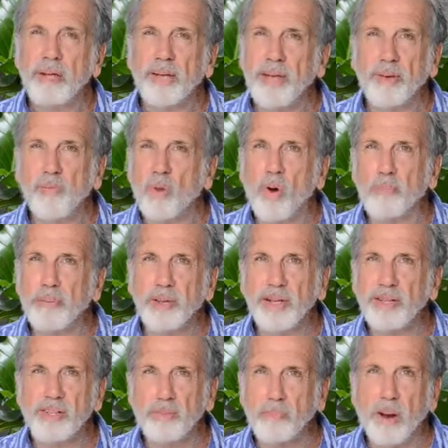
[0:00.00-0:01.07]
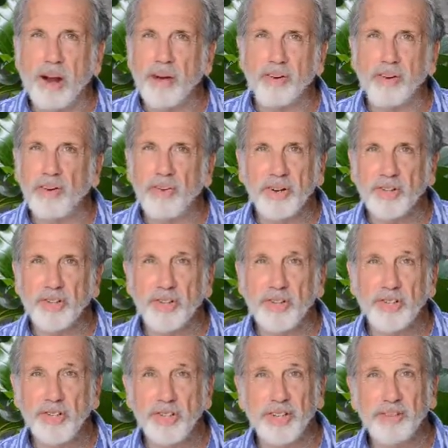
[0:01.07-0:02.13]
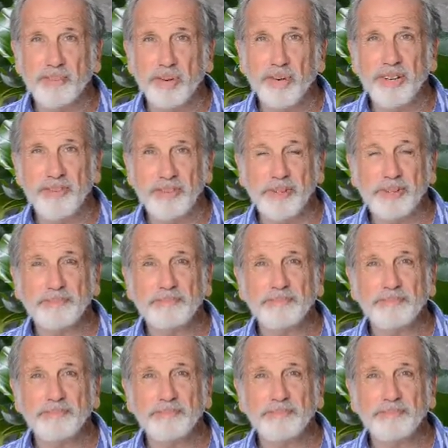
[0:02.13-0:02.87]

It won't be inspiring or encouraging, believe me.